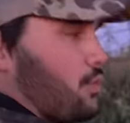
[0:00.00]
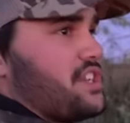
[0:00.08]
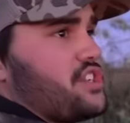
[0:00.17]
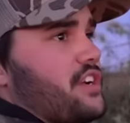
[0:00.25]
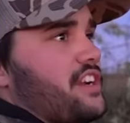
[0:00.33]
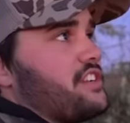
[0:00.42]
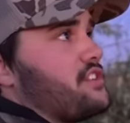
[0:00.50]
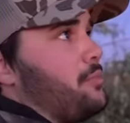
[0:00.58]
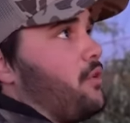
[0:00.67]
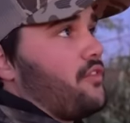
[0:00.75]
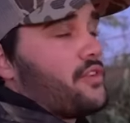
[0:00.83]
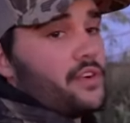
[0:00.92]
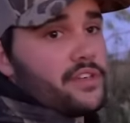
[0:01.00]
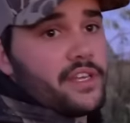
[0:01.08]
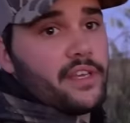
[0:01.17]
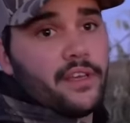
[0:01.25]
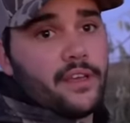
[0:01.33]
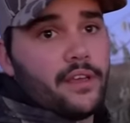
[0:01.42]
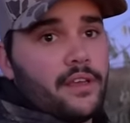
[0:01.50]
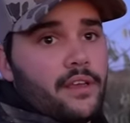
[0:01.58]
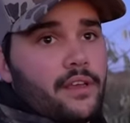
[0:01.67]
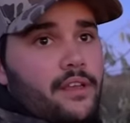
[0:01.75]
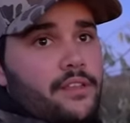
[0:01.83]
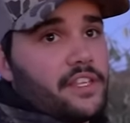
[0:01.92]
So which trigger did you pull first? The
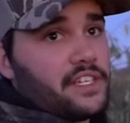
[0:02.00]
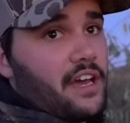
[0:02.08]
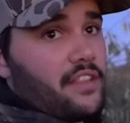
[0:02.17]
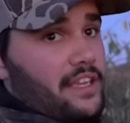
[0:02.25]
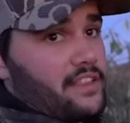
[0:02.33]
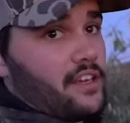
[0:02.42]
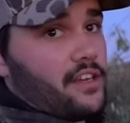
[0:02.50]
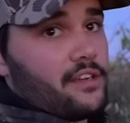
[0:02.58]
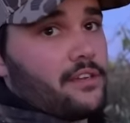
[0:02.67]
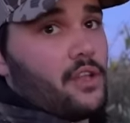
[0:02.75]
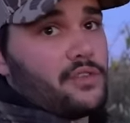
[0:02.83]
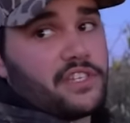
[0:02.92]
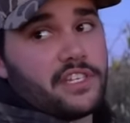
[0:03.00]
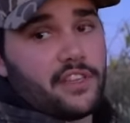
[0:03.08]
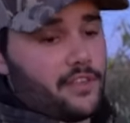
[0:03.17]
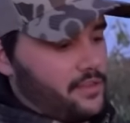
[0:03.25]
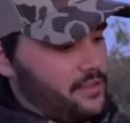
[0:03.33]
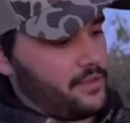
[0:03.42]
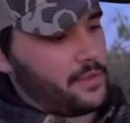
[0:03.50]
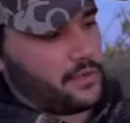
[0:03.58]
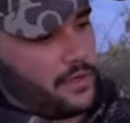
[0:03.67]
first one. The top, like the closest to the, the which